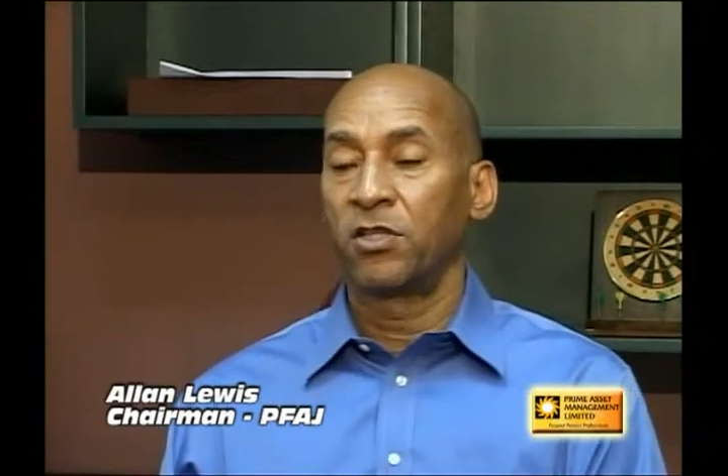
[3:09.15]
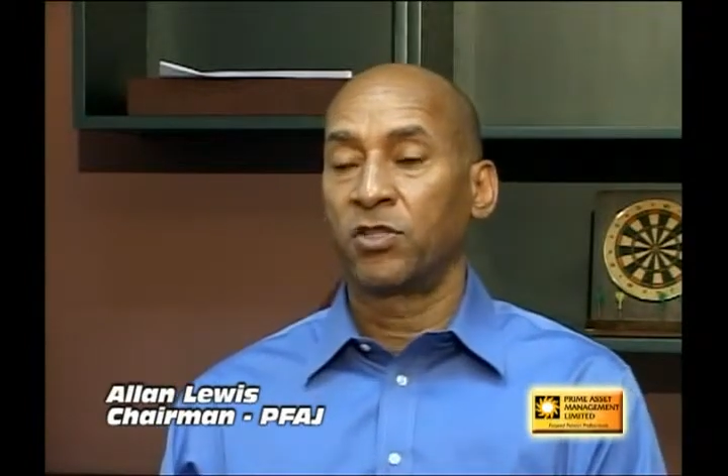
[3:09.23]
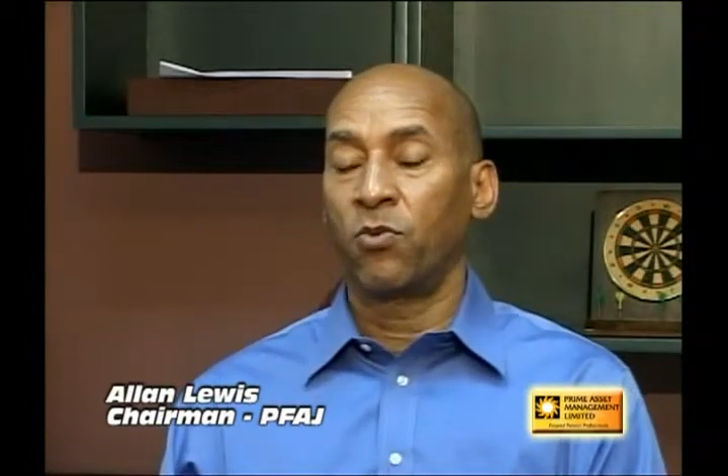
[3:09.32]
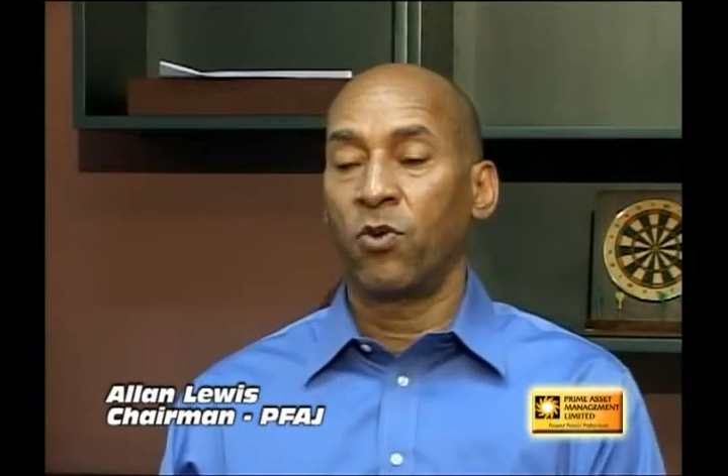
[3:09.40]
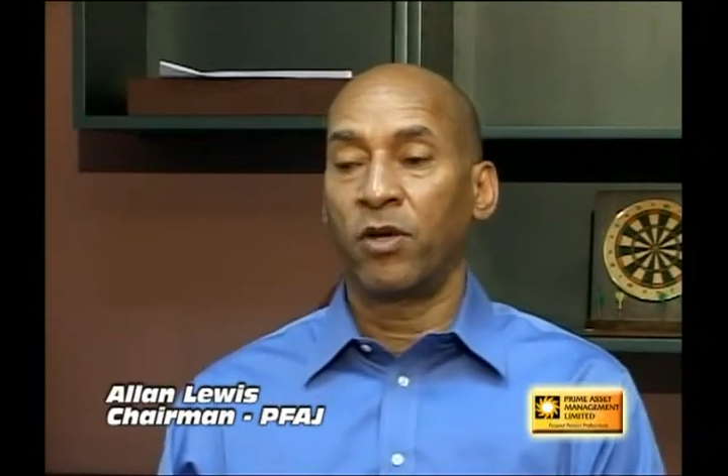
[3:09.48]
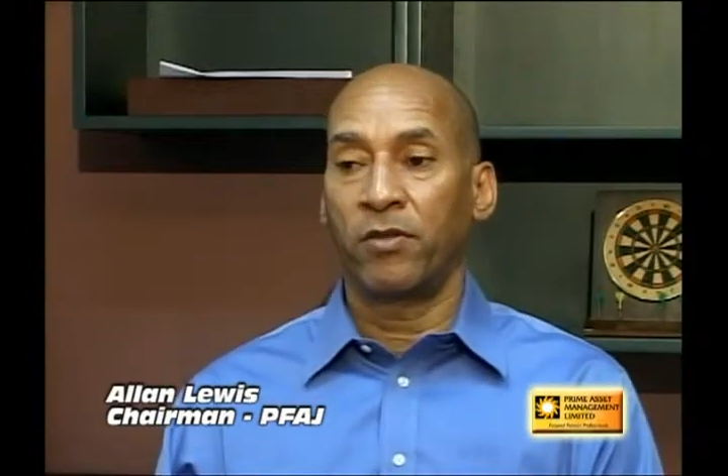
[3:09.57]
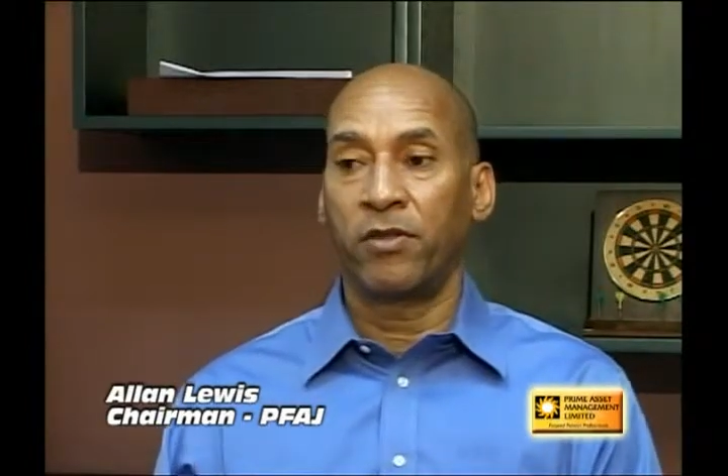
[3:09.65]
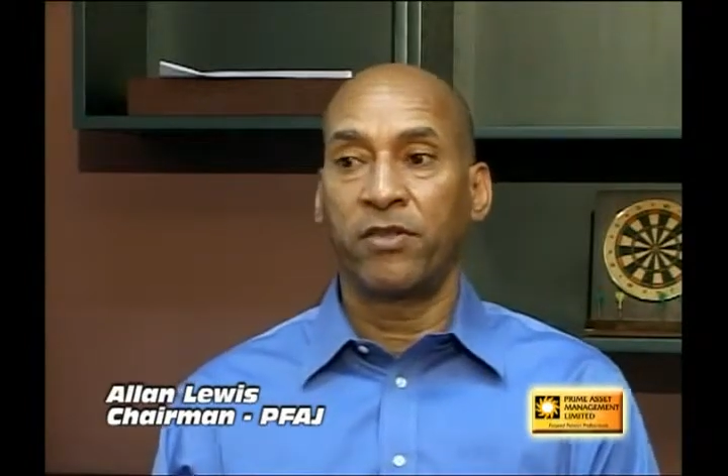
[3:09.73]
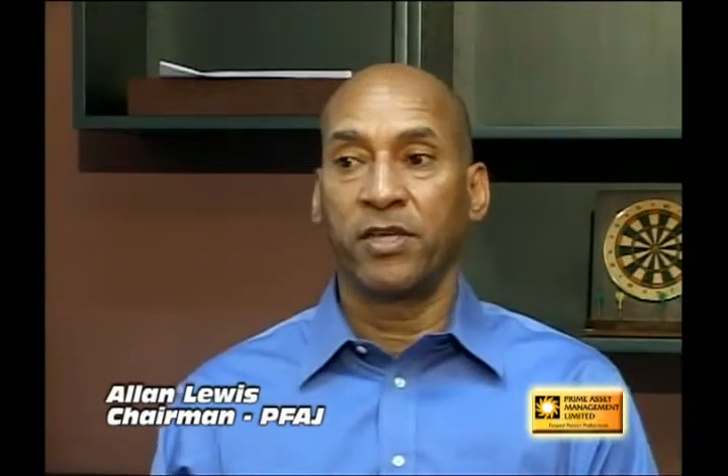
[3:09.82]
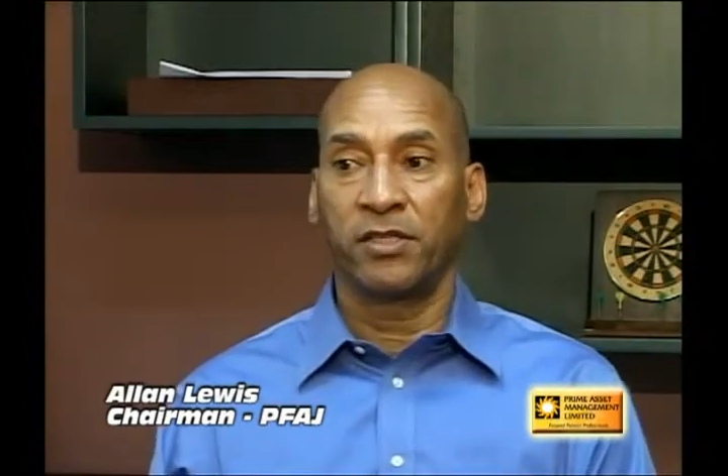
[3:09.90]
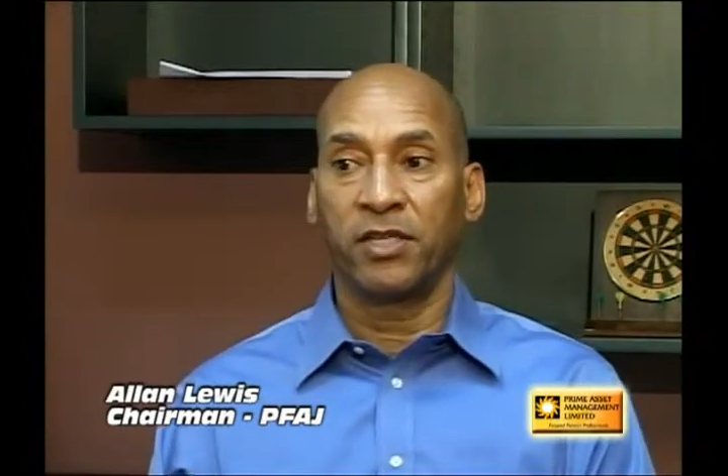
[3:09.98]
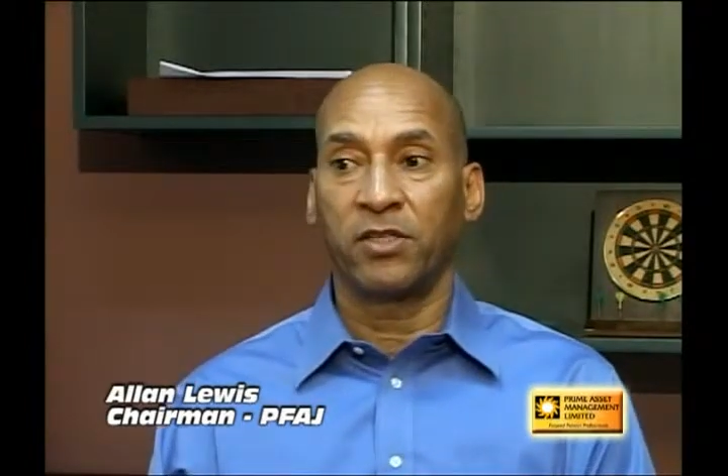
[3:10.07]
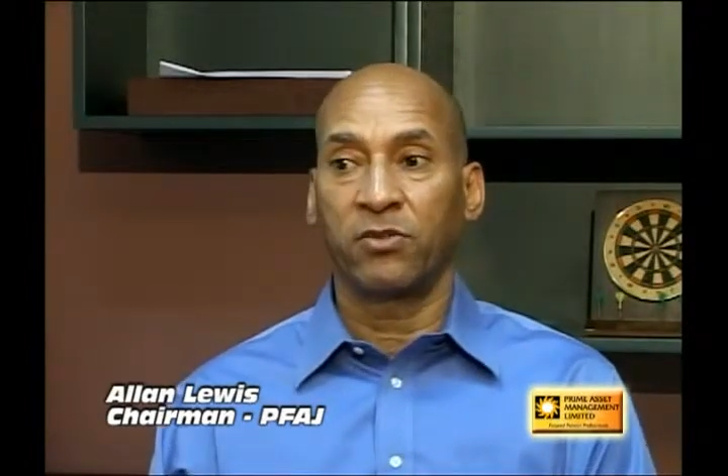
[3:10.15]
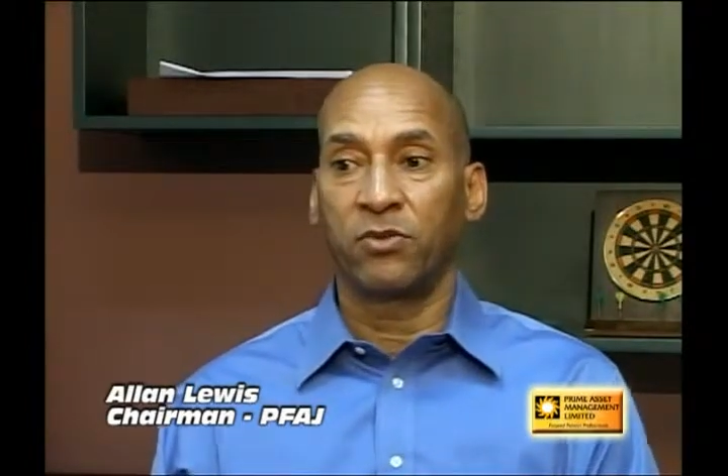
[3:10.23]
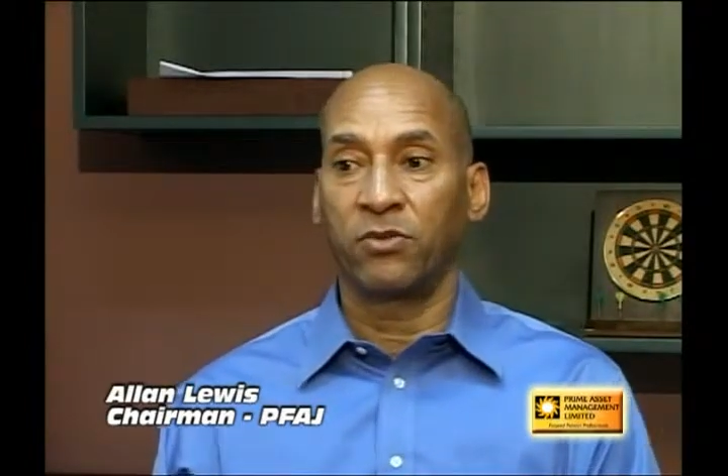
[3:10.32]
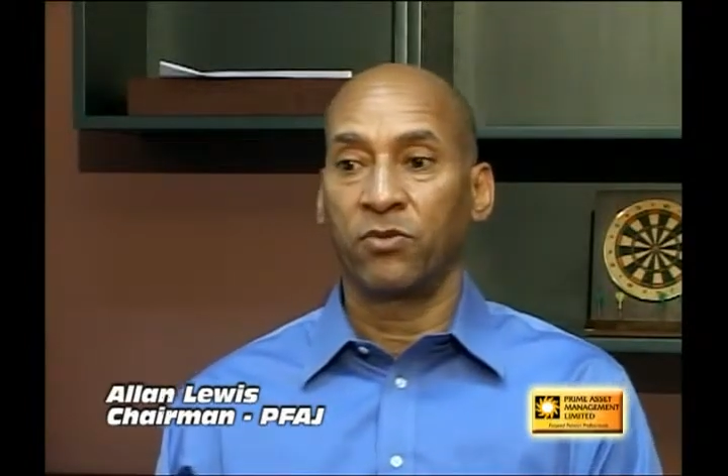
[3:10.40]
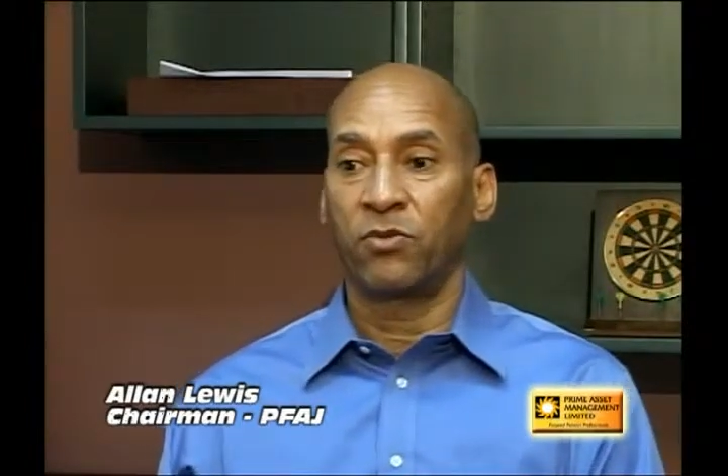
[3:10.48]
So one of the things that